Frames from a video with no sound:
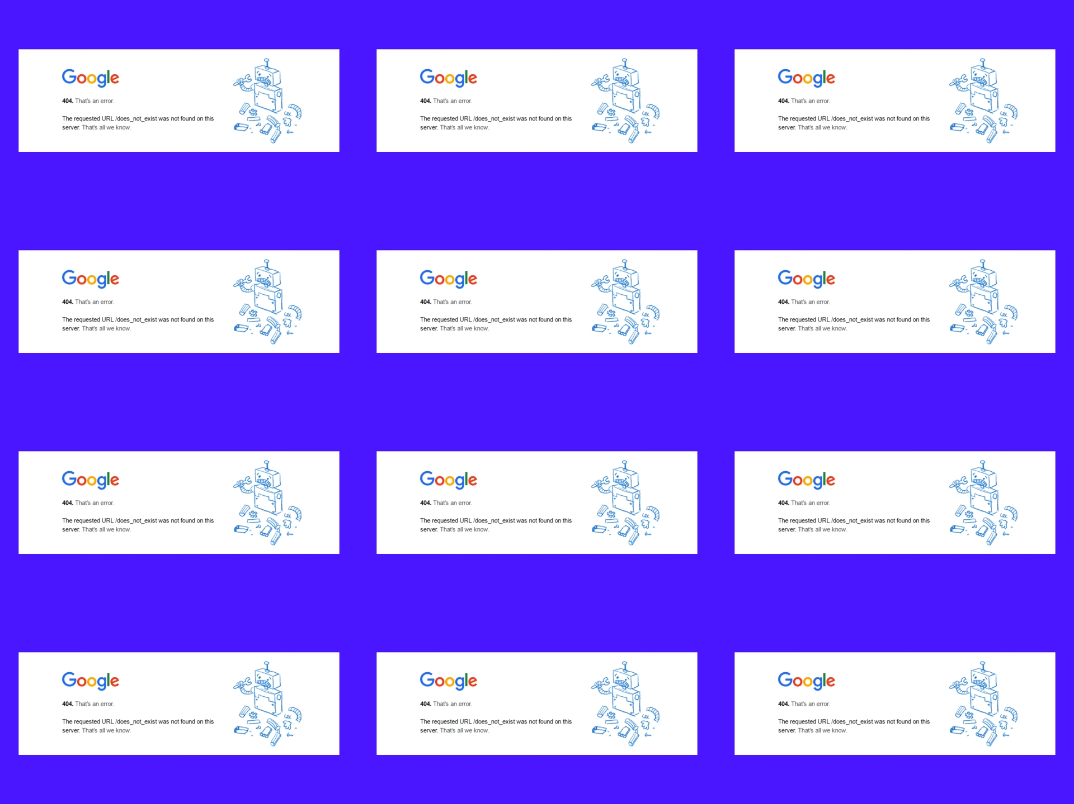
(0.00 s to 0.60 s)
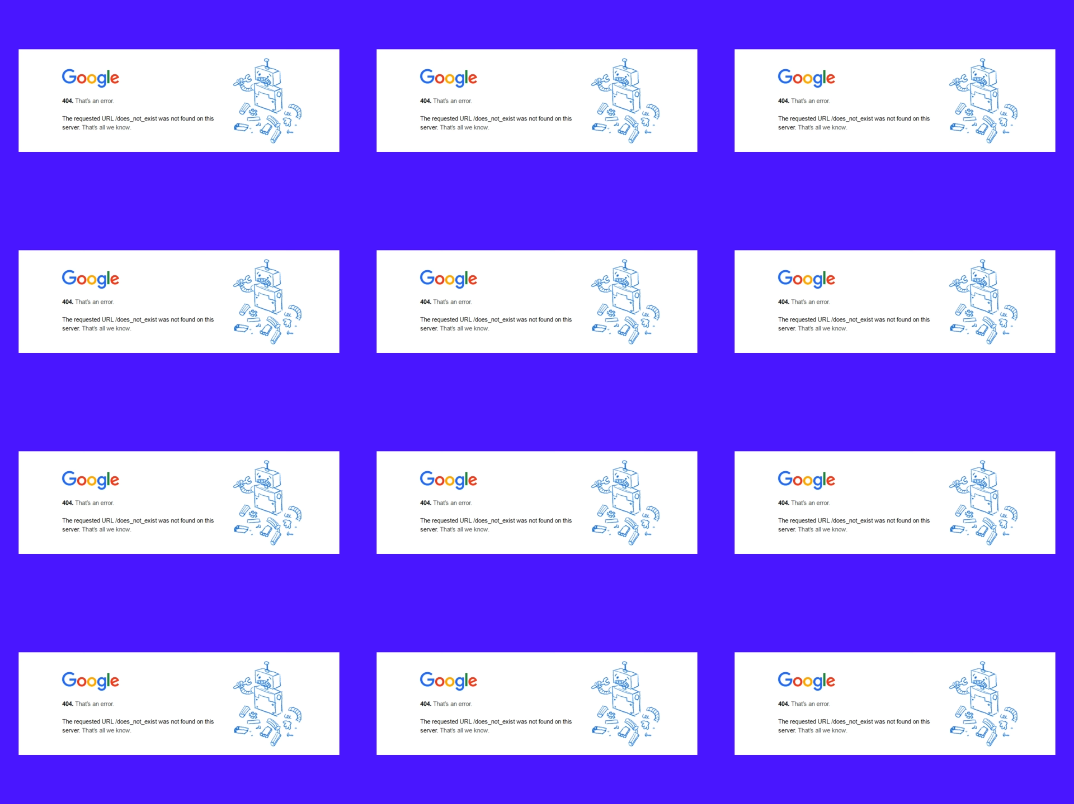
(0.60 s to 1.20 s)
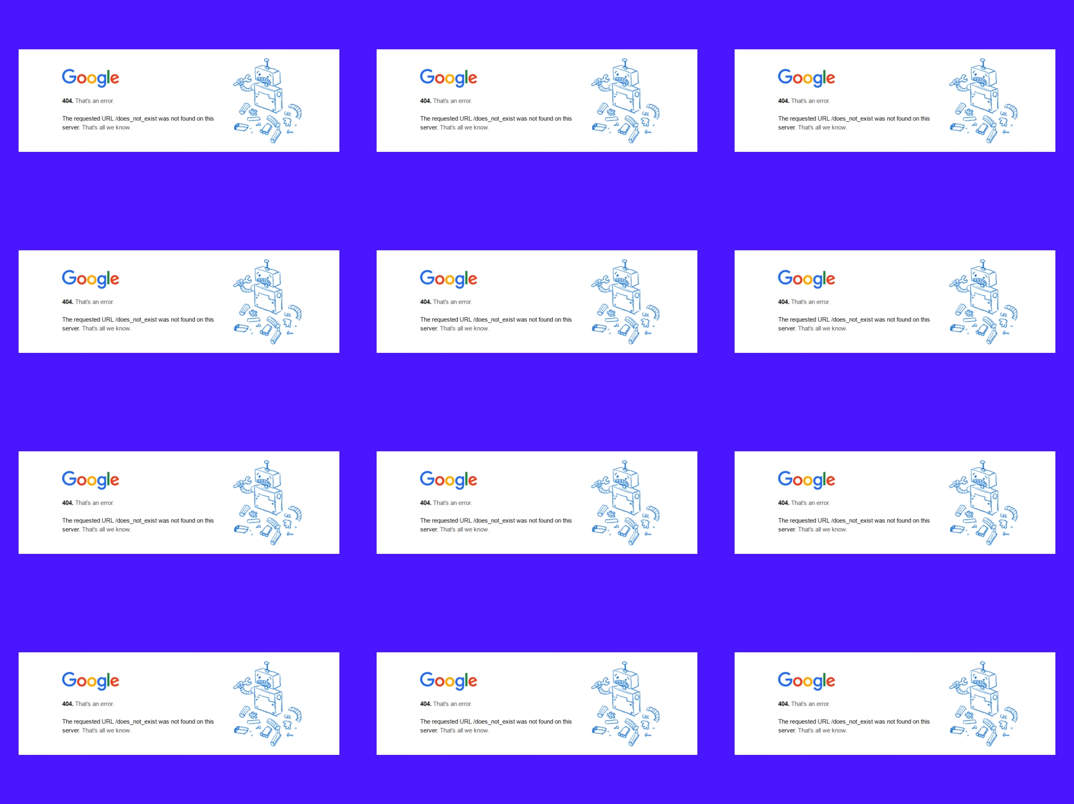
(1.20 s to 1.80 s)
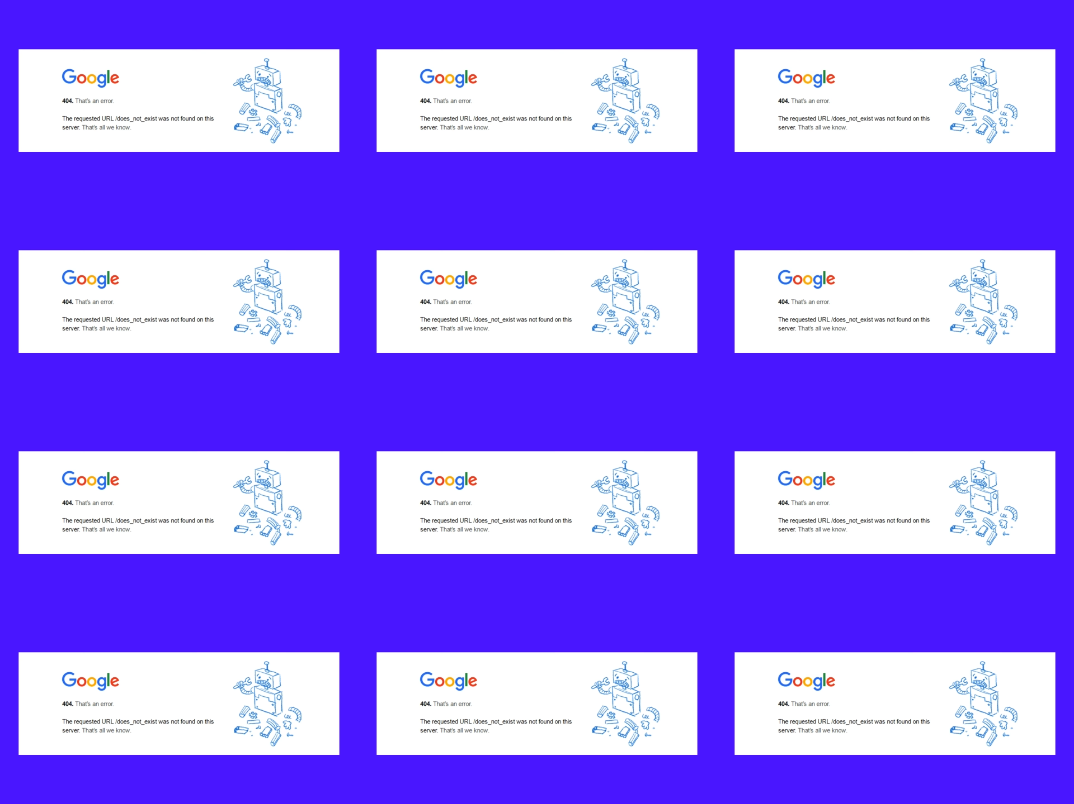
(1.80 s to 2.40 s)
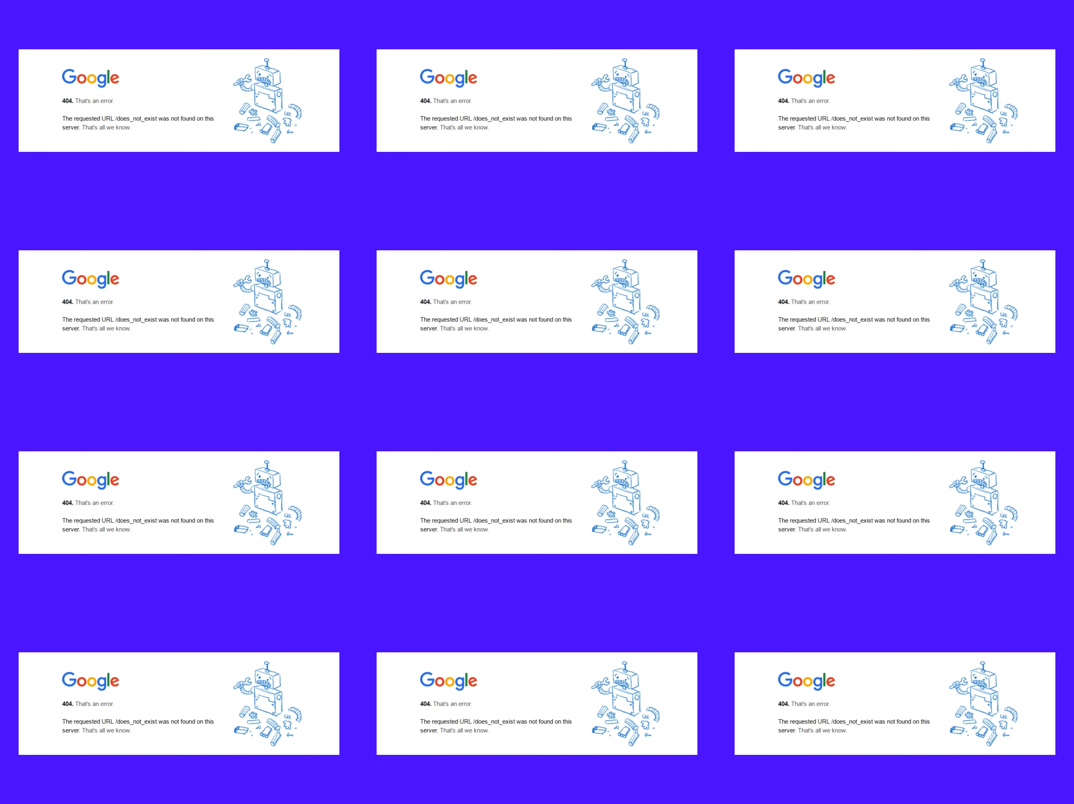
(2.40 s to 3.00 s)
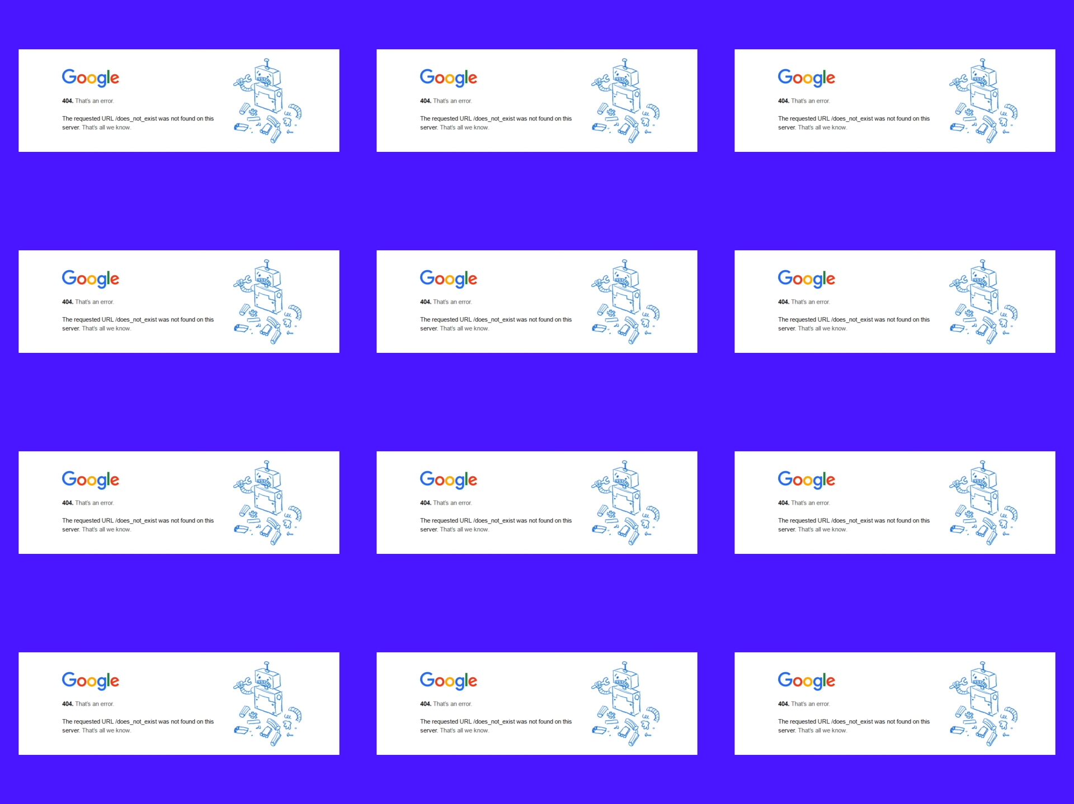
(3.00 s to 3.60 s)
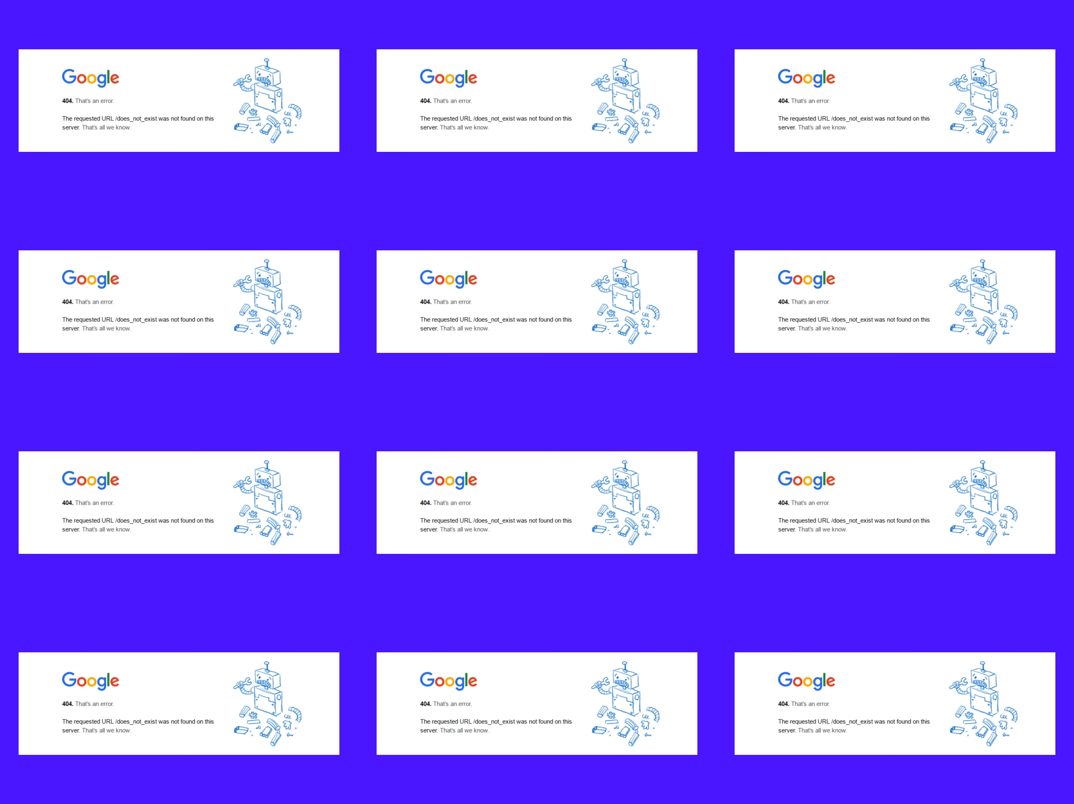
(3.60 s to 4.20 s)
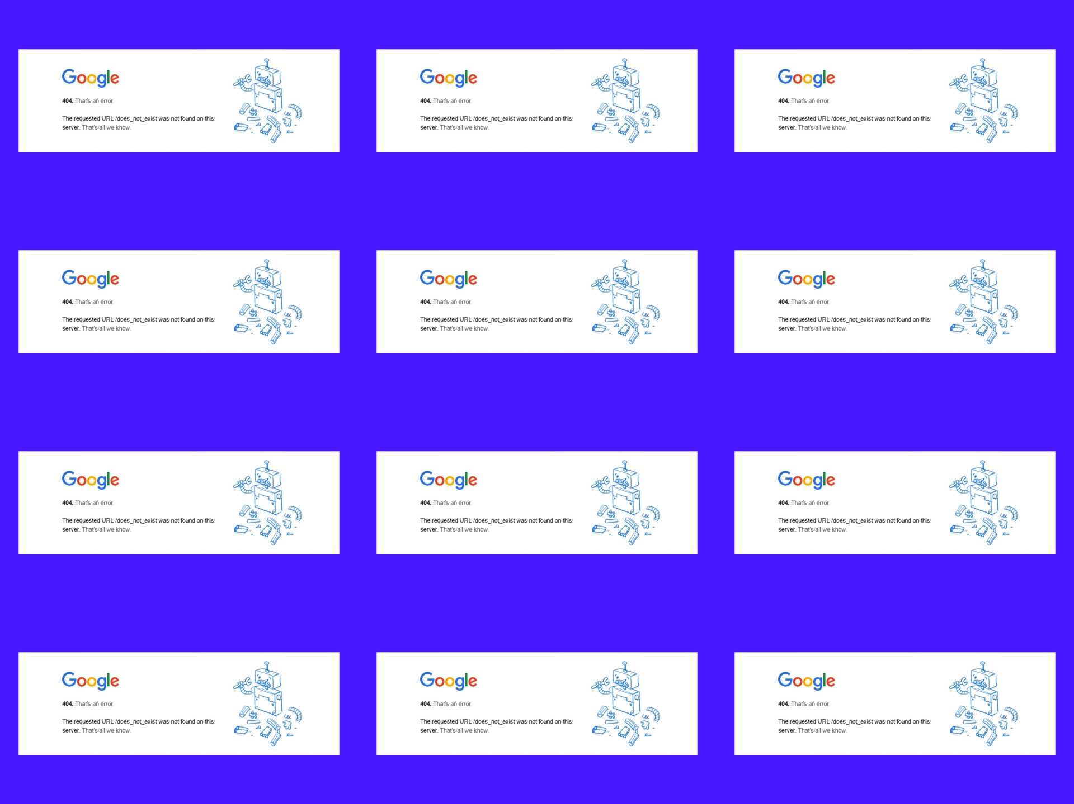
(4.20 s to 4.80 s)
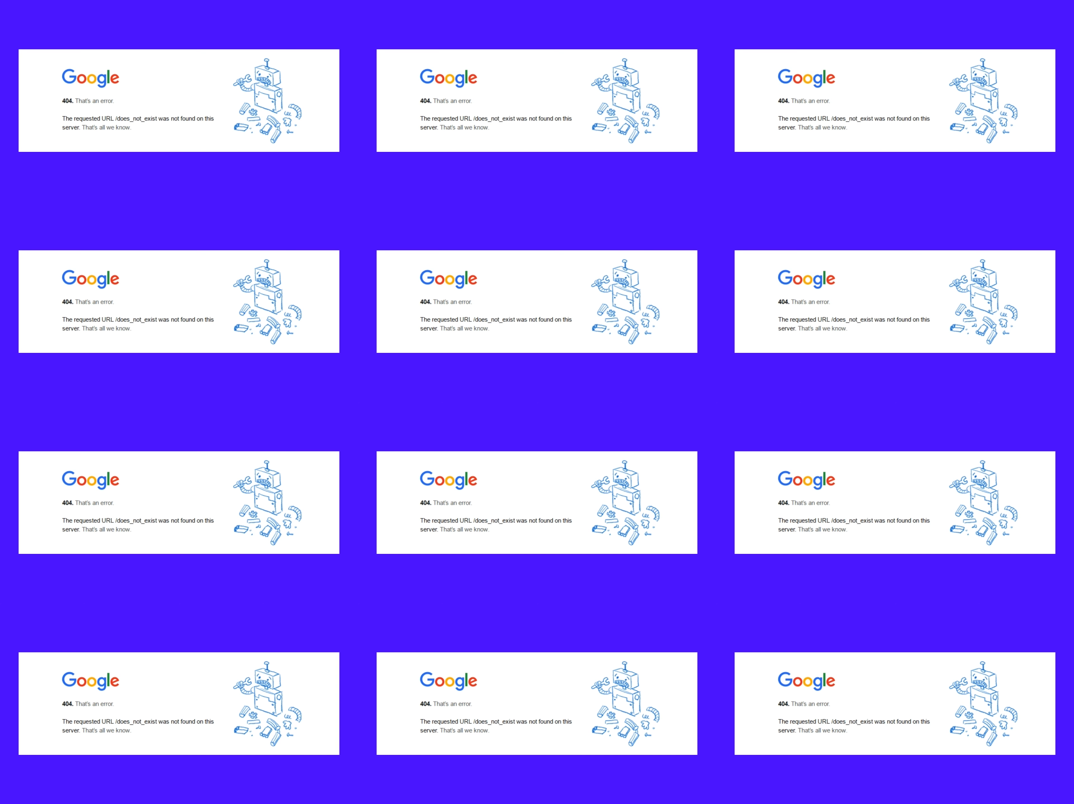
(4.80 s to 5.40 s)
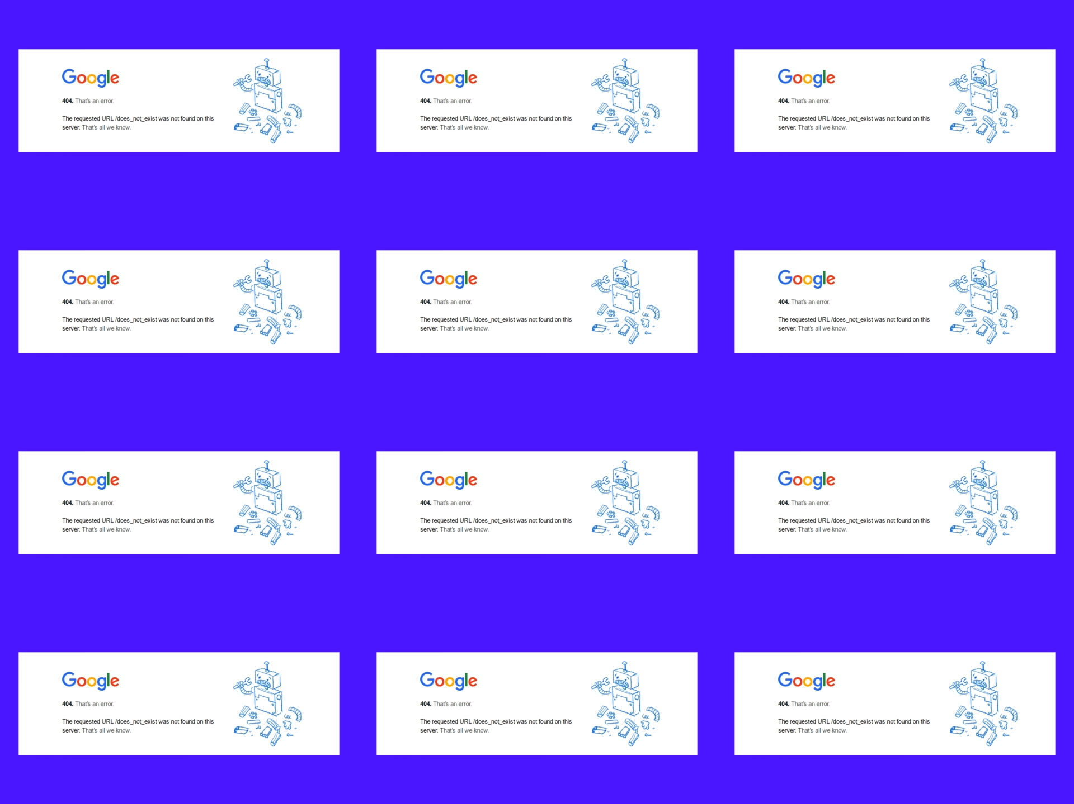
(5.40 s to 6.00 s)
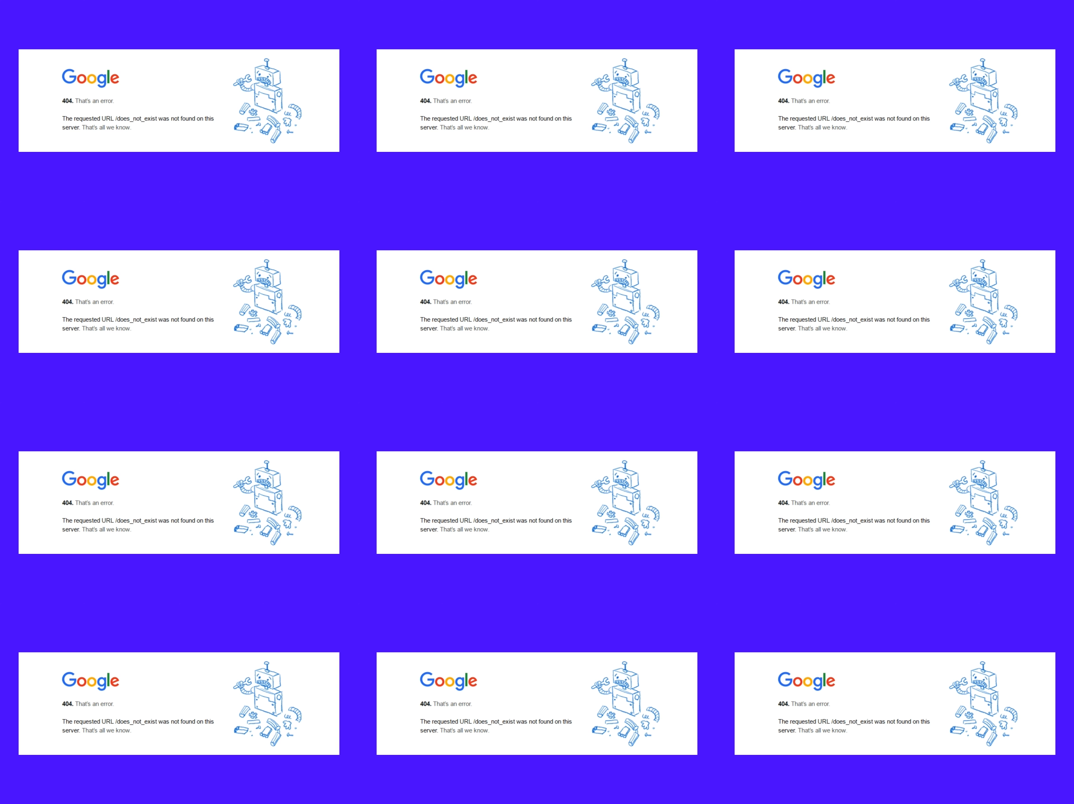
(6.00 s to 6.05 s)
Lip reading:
Nobody's mouth can be seen.